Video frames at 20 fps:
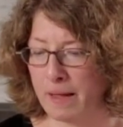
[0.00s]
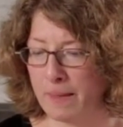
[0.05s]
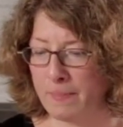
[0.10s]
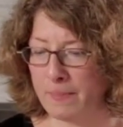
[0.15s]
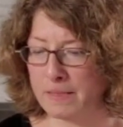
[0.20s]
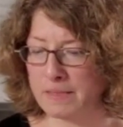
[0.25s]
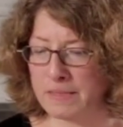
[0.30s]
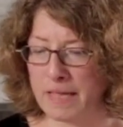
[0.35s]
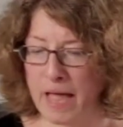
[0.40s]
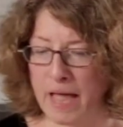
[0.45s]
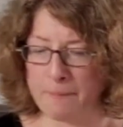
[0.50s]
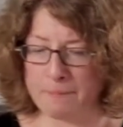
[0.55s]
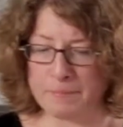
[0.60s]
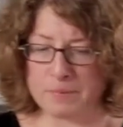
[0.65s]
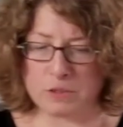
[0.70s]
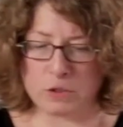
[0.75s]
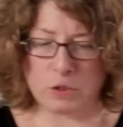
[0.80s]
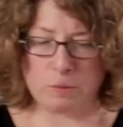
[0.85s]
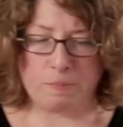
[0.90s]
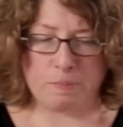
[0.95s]
And this
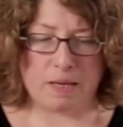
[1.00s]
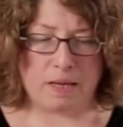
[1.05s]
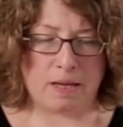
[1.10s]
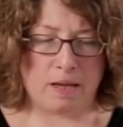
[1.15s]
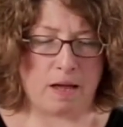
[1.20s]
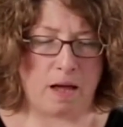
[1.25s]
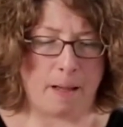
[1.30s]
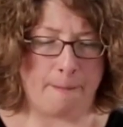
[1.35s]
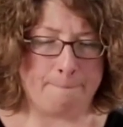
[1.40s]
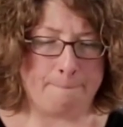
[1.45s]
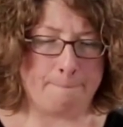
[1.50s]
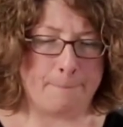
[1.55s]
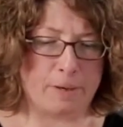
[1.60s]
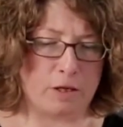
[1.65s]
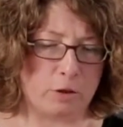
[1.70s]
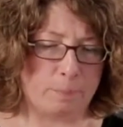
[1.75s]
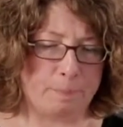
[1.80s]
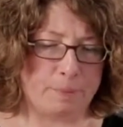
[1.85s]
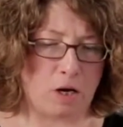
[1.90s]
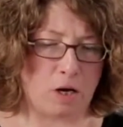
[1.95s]
happens to be um,
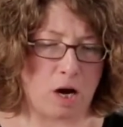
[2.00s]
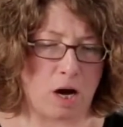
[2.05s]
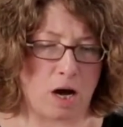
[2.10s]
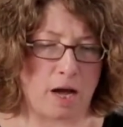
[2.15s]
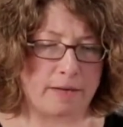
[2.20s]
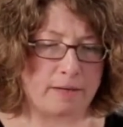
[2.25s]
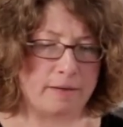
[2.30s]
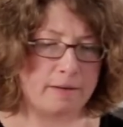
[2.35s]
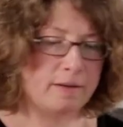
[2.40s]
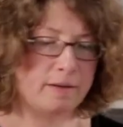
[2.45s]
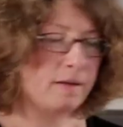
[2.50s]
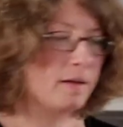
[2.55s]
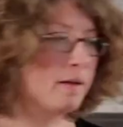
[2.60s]
butter pecan.